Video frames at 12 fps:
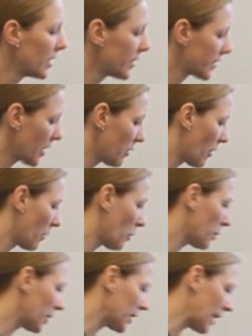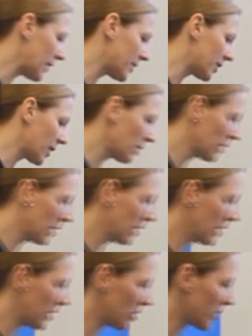So Lauren, what we're going to get you to do
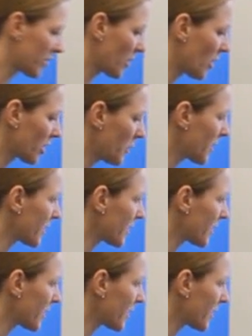is just start to